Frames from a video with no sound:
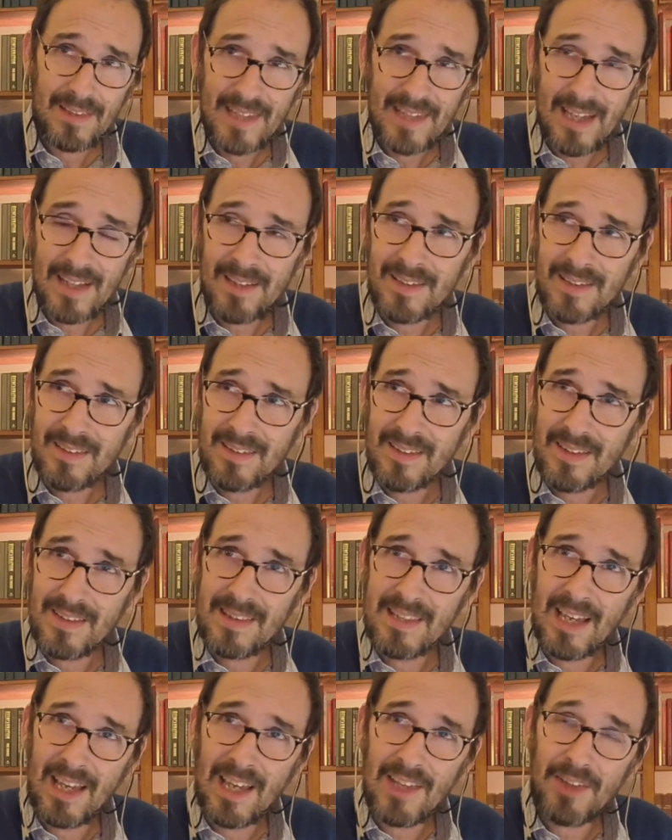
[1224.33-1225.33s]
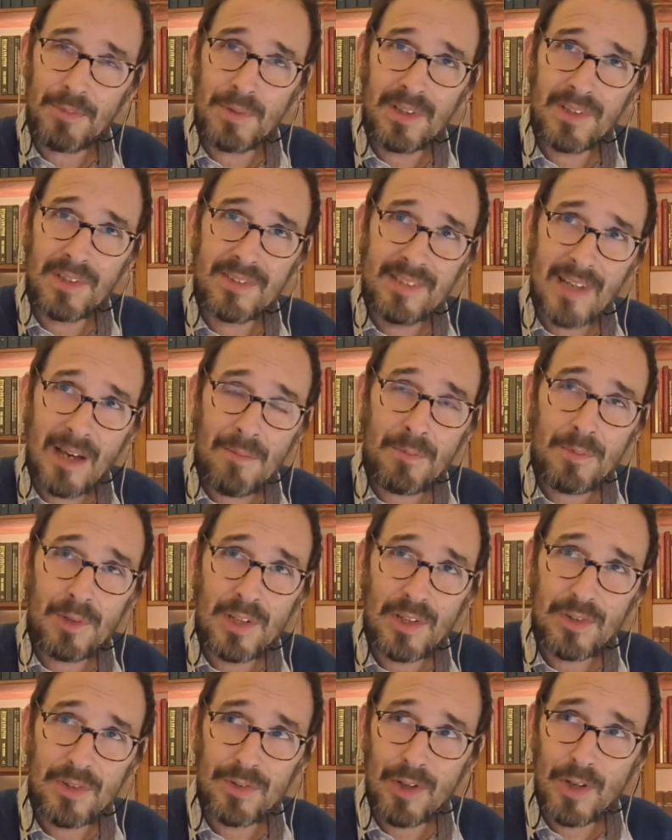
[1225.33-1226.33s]
The second, there has been
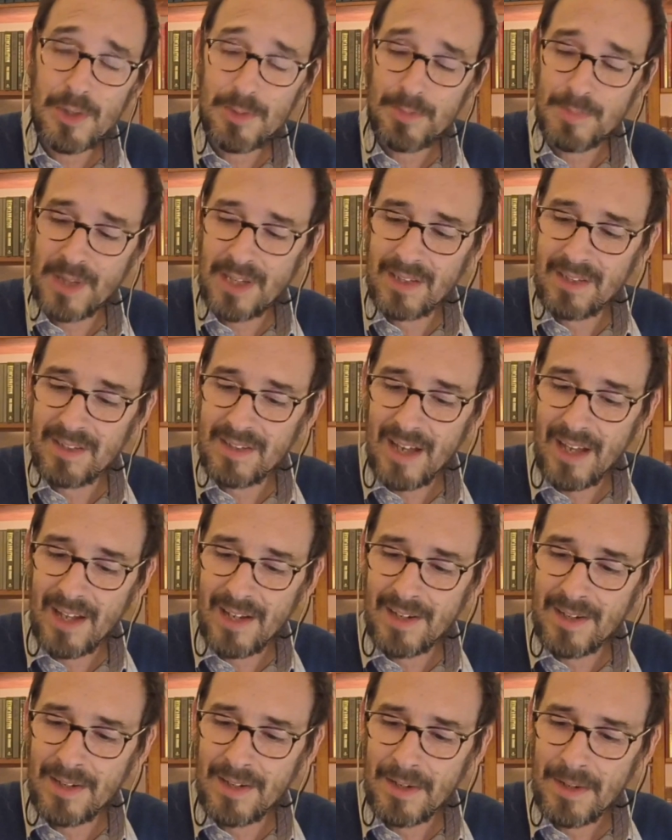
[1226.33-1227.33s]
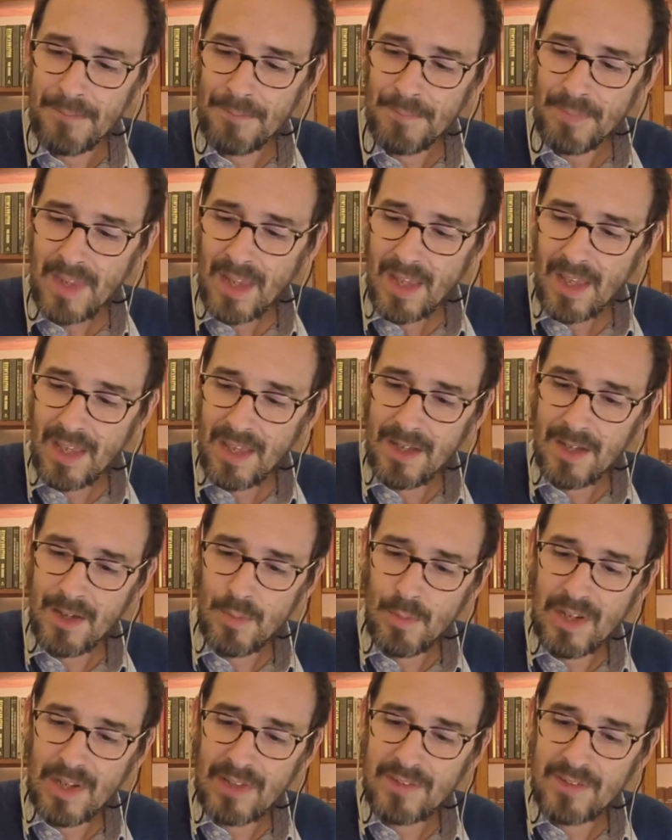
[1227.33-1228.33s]
some research being done
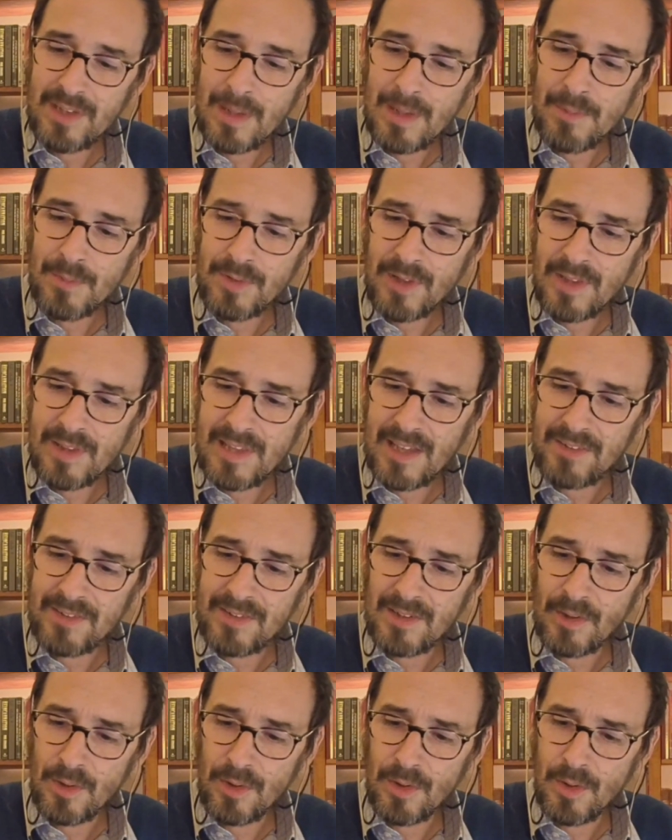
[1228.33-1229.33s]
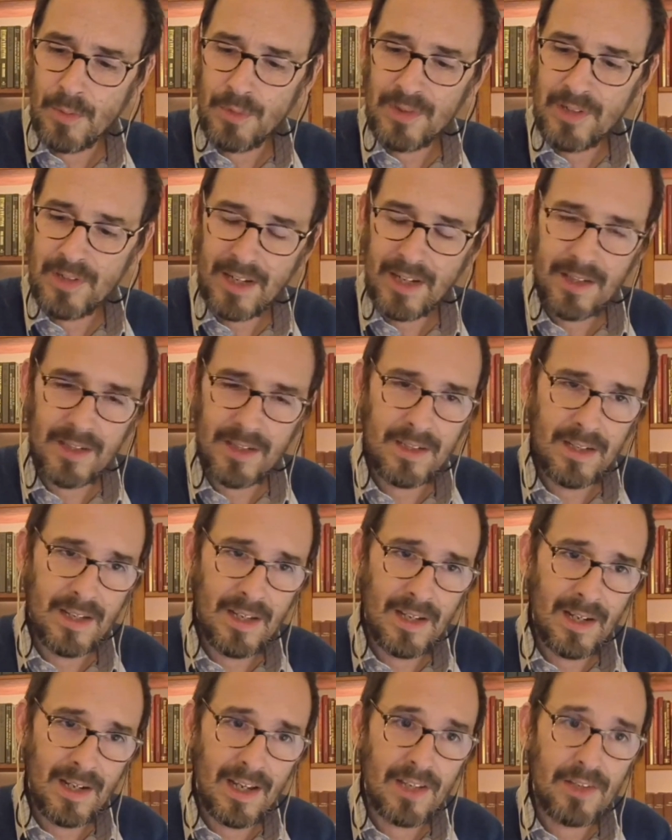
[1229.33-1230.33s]
where it seems that there's almost
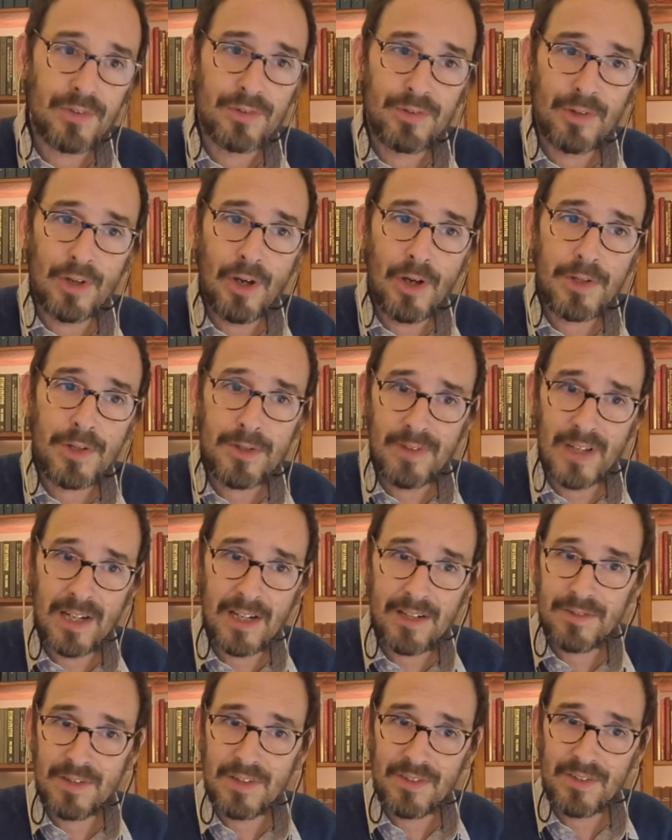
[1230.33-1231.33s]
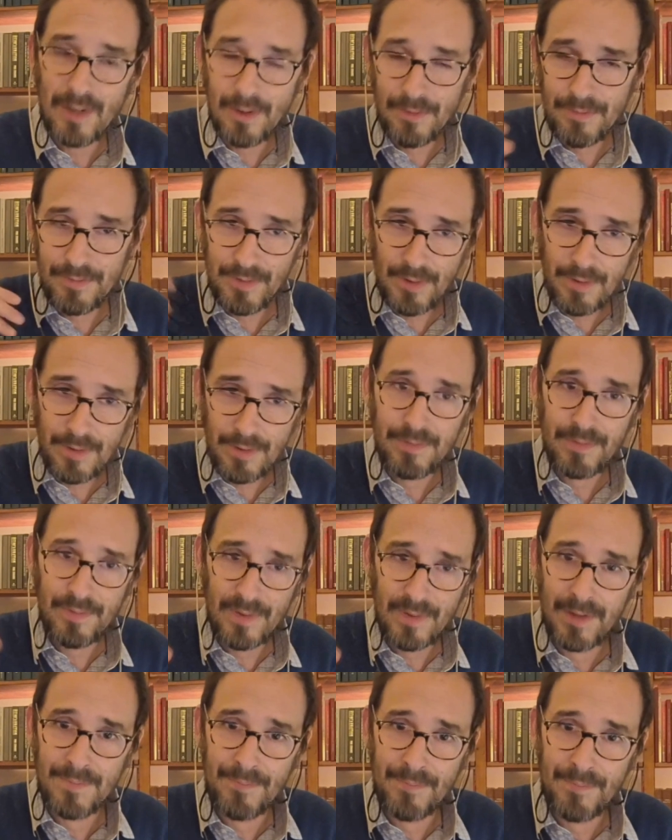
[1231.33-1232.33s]
like a surge of electricity of
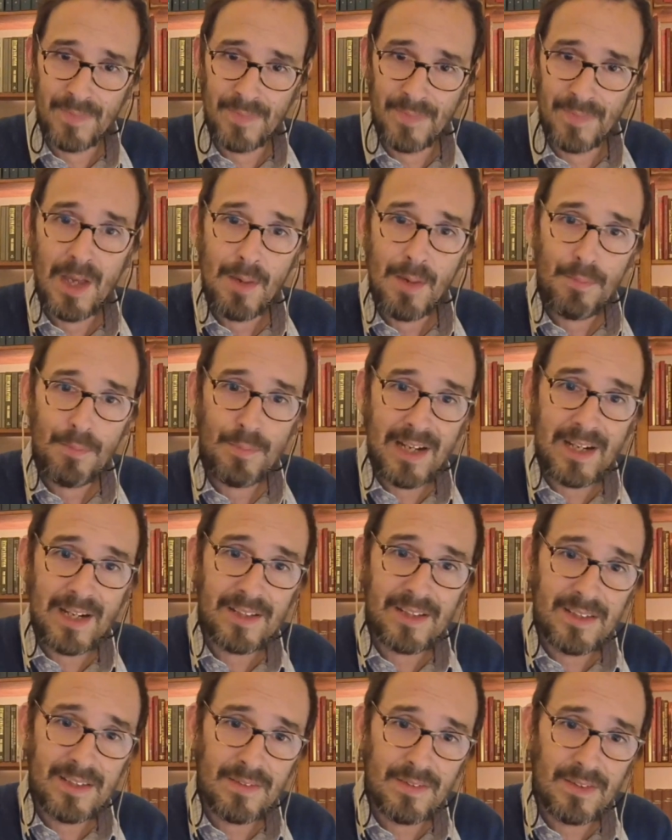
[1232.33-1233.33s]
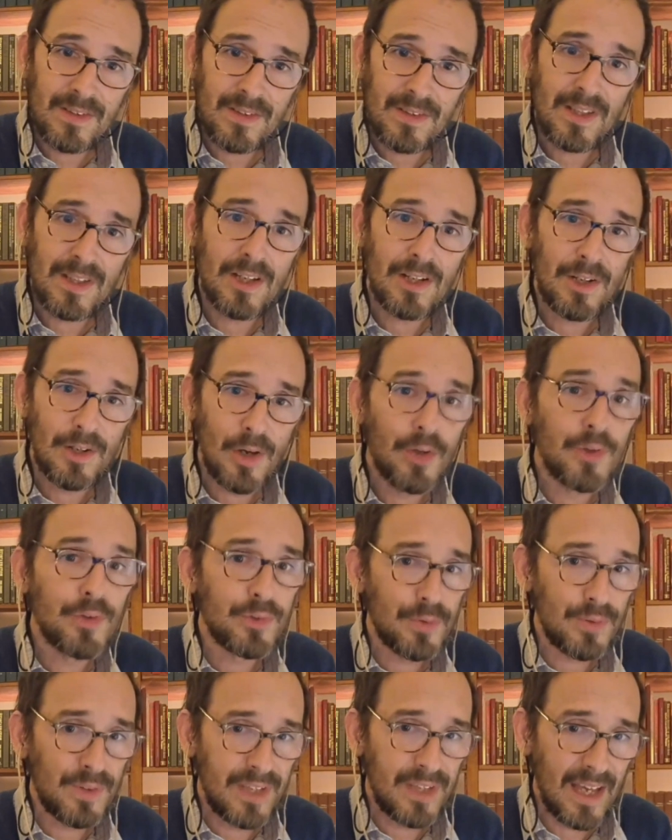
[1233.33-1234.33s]
brain activity
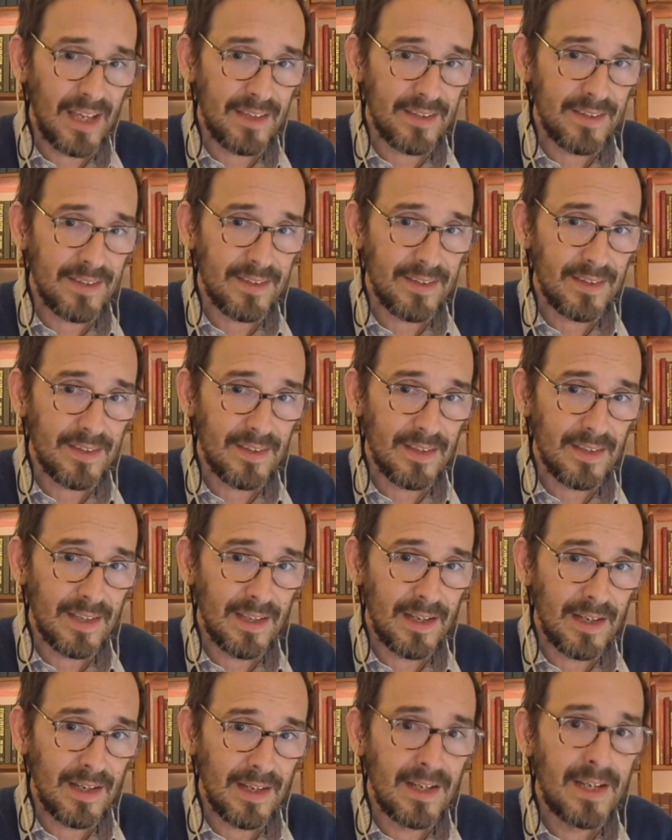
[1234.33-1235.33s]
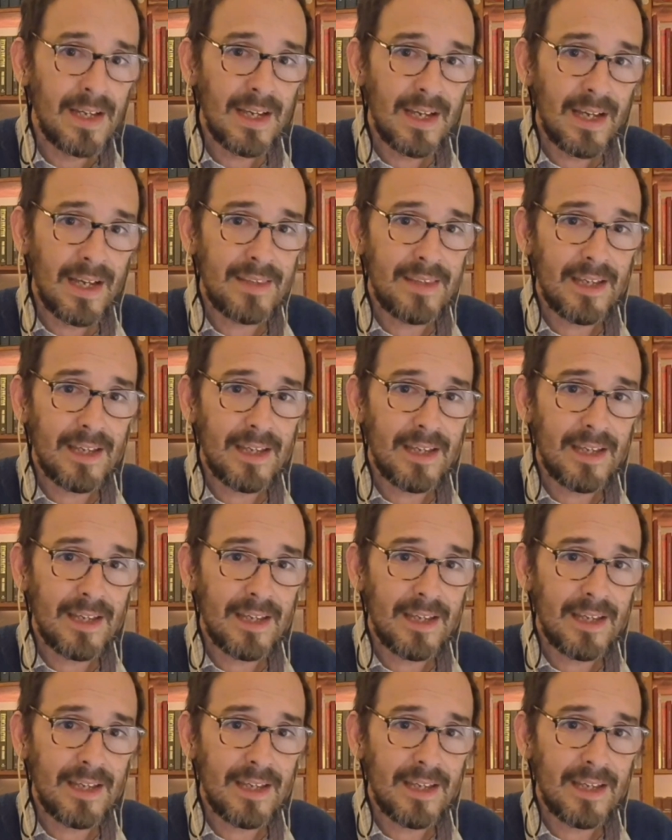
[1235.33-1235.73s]
close to death. Yeah.